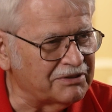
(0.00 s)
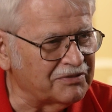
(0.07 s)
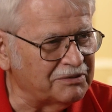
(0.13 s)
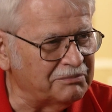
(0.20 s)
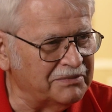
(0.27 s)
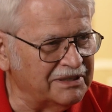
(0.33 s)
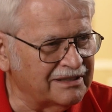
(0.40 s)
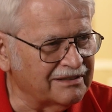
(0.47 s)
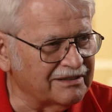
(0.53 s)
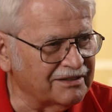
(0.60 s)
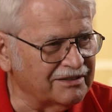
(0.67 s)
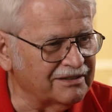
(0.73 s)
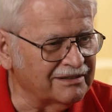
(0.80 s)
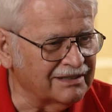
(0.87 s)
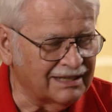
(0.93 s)
there for a minute or
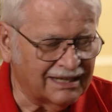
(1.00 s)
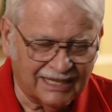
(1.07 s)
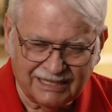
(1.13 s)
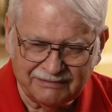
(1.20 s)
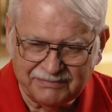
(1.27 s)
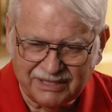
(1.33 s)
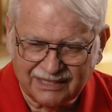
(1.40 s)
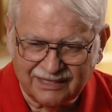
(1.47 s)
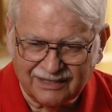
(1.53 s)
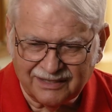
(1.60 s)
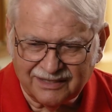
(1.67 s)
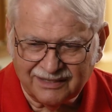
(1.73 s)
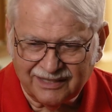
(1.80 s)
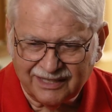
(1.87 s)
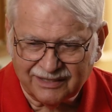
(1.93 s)
two. Then I got back
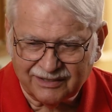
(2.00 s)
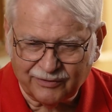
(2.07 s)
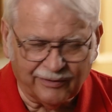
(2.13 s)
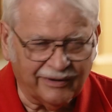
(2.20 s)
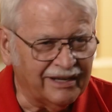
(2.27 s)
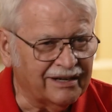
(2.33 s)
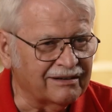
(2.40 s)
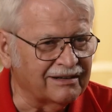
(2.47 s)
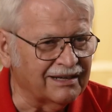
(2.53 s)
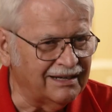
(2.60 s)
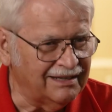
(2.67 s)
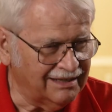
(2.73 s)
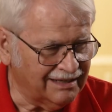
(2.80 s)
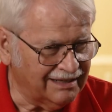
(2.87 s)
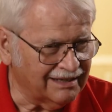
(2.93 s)
down to the crater, and I
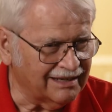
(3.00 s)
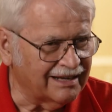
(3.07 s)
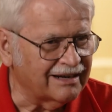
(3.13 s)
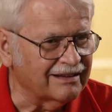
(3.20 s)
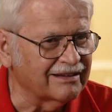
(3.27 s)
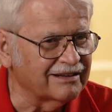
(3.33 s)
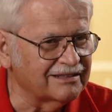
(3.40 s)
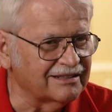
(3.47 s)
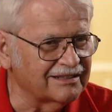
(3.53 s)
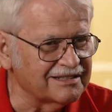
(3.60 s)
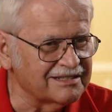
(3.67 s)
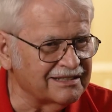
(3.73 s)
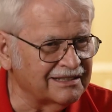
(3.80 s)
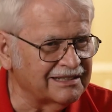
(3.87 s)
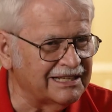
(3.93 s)
didn't get out of there till the
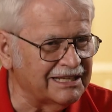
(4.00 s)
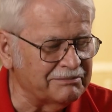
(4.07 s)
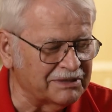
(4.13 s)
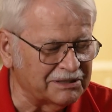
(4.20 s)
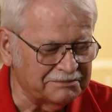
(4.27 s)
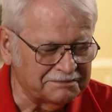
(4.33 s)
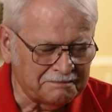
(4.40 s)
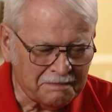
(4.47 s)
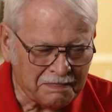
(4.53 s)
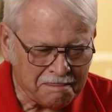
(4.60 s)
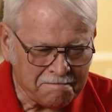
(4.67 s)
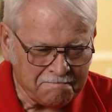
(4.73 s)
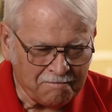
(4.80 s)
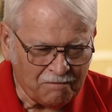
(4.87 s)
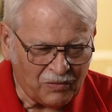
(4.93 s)
sun came up.
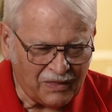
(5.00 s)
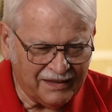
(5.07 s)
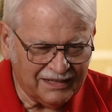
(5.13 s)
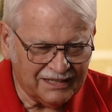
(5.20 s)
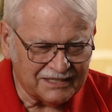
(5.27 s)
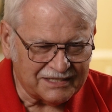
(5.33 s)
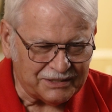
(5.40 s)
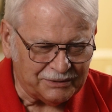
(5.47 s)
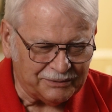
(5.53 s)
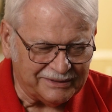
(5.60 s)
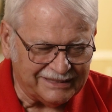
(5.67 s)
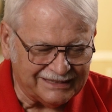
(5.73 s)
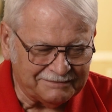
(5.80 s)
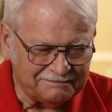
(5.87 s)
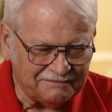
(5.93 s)
So
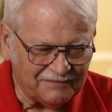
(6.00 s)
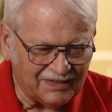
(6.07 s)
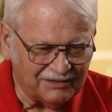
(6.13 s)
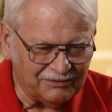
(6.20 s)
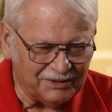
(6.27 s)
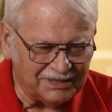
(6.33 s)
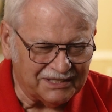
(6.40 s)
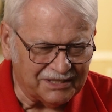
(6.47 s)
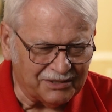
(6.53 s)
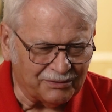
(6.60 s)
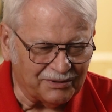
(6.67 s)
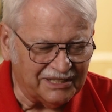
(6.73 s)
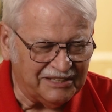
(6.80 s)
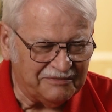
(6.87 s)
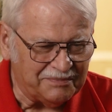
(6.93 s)
when went to the
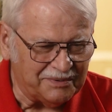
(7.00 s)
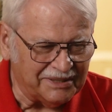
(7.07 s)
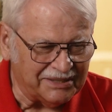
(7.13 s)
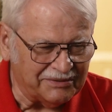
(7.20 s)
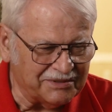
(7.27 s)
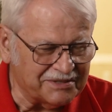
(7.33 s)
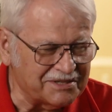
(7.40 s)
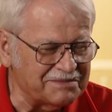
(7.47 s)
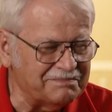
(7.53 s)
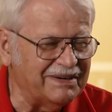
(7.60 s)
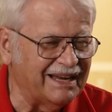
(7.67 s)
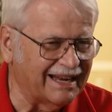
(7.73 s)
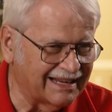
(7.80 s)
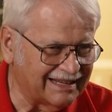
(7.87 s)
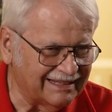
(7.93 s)
relief point, which is
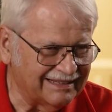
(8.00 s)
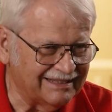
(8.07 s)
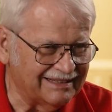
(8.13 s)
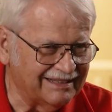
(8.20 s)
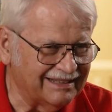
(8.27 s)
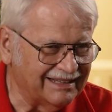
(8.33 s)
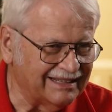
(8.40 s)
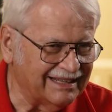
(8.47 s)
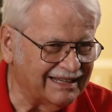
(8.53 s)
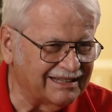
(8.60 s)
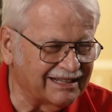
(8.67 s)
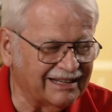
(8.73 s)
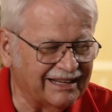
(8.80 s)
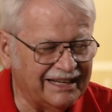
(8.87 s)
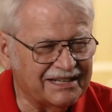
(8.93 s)
back at
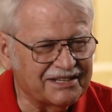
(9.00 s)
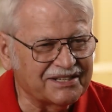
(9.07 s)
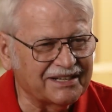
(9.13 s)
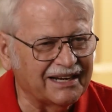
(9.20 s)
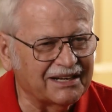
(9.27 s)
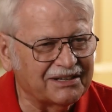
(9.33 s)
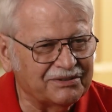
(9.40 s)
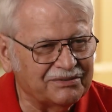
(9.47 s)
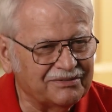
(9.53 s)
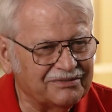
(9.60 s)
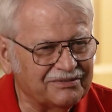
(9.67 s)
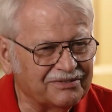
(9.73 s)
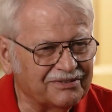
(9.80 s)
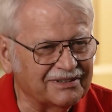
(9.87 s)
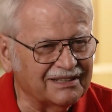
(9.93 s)
the gate shack
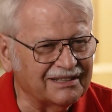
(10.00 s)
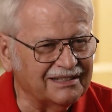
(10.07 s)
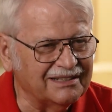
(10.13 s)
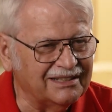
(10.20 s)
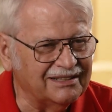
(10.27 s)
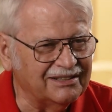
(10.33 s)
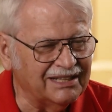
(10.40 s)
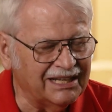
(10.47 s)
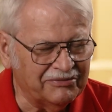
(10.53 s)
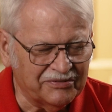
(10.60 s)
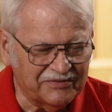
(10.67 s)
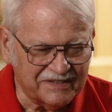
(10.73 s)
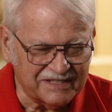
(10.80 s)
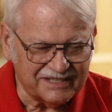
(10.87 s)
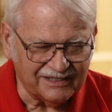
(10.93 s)
for the naval
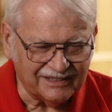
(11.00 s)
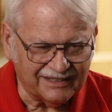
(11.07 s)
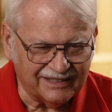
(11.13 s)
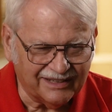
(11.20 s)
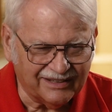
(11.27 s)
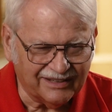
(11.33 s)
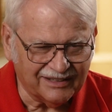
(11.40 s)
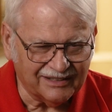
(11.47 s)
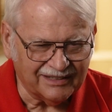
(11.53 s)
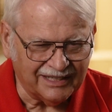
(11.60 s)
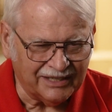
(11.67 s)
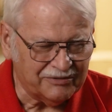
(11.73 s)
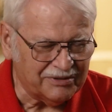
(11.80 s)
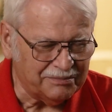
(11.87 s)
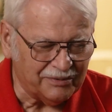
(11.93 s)
facility there, the
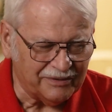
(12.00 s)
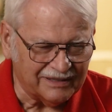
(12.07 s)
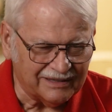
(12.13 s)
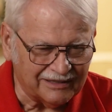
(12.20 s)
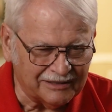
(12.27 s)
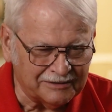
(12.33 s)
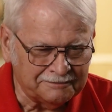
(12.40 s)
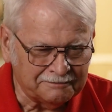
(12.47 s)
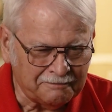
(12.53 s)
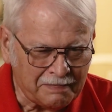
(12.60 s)
entry point there,